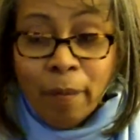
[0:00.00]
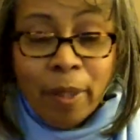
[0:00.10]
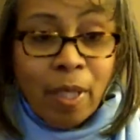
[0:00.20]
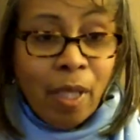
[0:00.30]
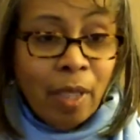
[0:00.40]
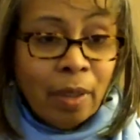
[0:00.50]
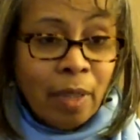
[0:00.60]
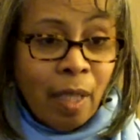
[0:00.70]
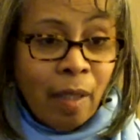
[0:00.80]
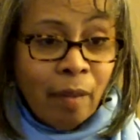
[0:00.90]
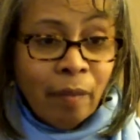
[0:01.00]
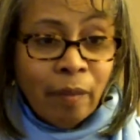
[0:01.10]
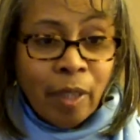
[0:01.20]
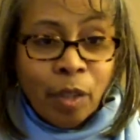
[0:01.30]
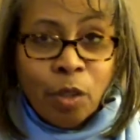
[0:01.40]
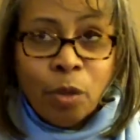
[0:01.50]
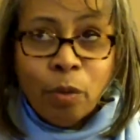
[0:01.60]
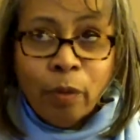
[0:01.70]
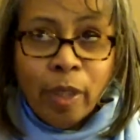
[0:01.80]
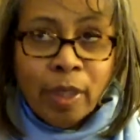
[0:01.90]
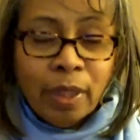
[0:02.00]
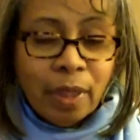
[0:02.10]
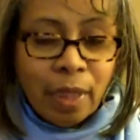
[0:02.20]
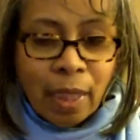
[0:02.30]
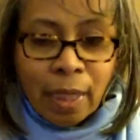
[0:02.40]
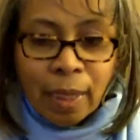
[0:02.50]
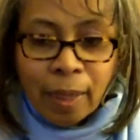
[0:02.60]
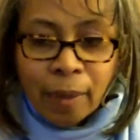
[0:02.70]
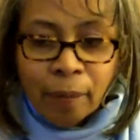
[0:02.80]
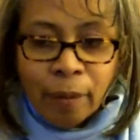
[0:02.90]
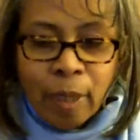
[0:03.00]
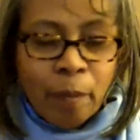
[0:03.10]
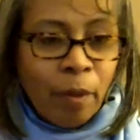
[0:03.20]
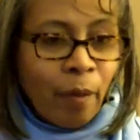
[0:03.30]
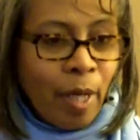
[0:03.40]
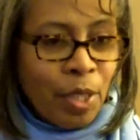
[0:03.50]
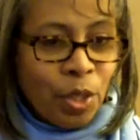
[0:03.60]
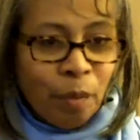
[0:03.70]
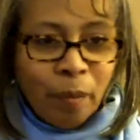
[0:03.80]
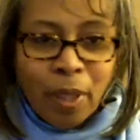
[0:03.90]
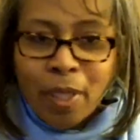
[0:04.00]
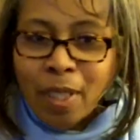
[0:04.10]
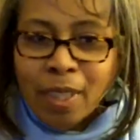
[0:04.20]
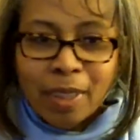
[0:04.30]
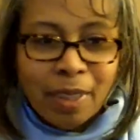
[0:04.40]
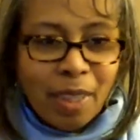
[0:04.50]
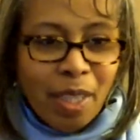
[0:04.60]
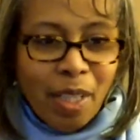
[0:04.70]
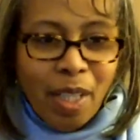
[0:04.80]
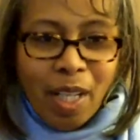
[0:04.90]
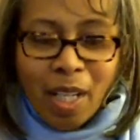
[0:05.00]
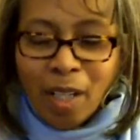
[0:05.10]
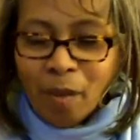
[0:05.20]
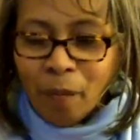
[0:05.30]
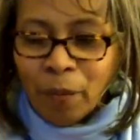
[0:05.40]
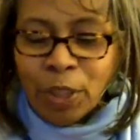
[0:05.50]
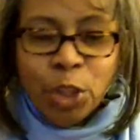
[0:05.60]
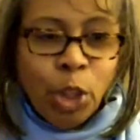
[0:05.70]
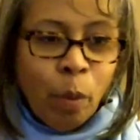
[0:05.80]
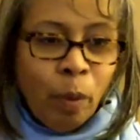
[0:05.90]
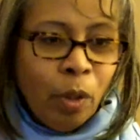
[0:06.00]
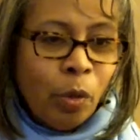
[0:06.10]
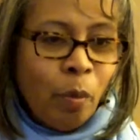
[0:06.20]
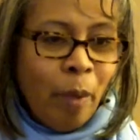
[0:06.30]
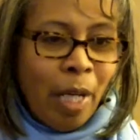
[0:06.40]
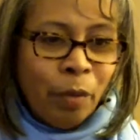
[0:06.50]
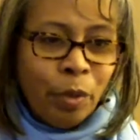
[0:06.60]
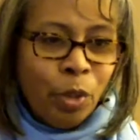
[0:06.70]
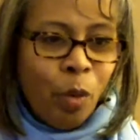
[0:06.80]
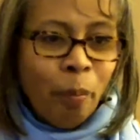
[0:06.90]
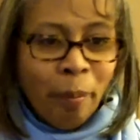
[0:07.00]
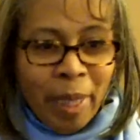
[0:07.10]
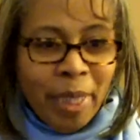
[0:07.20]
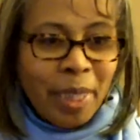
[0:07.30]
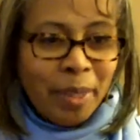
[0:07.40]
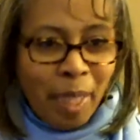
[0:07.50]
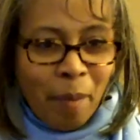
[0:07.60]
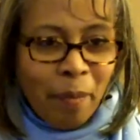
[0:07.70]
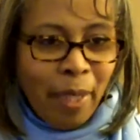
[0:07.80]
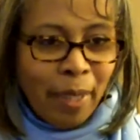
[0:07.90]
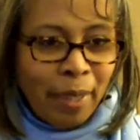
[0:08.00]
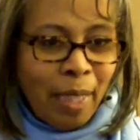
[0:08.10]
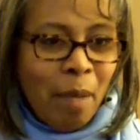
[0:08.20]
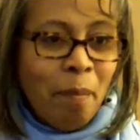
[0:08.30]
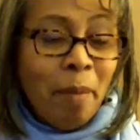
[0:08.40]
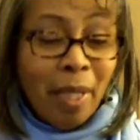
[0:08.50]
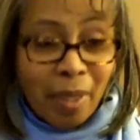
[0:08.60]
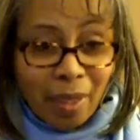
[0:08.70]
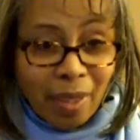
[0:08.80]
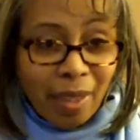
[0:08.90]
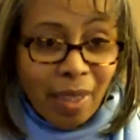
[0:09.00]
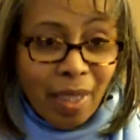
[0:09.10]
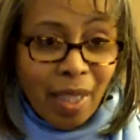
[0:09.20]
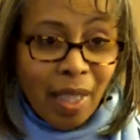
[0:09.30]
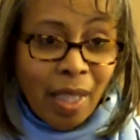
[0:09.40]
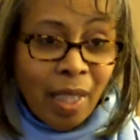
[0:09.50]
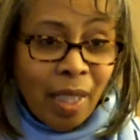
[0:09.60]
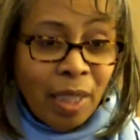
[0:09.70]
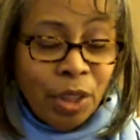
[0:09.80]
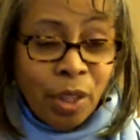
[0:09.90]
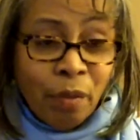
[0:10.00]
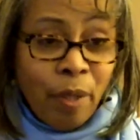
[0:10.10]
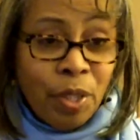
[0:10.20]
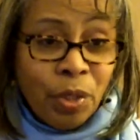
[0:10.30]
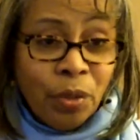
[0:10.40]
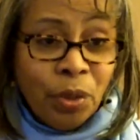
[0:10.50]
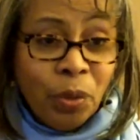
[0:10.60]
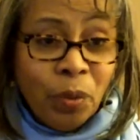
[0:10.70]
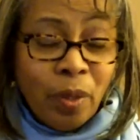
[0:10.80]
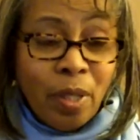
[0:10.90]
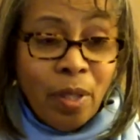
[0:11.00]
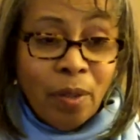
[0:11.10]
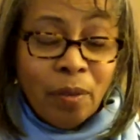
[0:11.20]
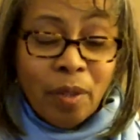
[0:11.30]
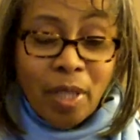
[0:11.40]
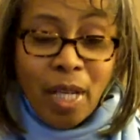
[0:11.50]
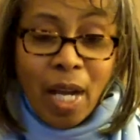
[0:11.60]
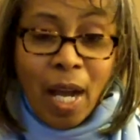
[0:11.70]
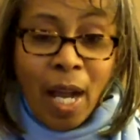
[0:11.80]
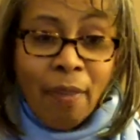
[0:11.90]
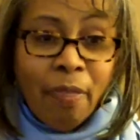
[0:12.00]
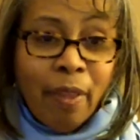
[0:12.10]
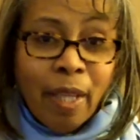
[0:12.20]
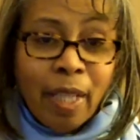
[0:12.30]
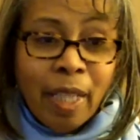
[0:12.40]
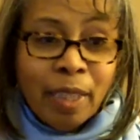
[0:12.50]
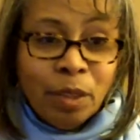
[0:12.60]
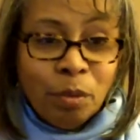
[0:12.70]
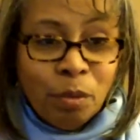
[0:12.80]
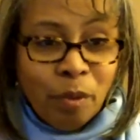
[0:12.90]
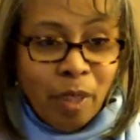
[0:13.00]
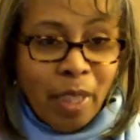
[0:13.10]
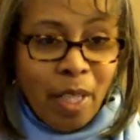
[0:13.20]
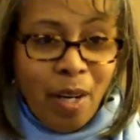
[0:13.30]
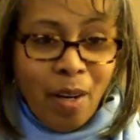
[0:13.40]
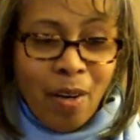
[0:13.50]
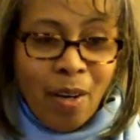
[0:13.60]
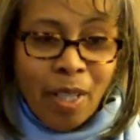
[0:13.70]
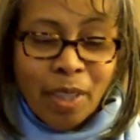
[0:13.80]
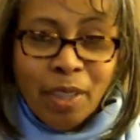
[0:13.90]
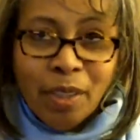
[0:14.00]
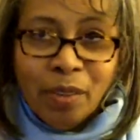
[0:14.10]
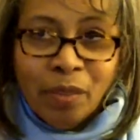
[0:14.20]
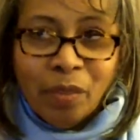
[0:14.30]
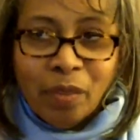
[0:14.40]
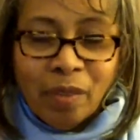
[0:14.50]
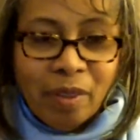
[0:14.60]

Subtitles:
because of increased immigration, because the geopolitical boundaries don't mean the same thing that they meant a generation or two ago. I think it's really hard to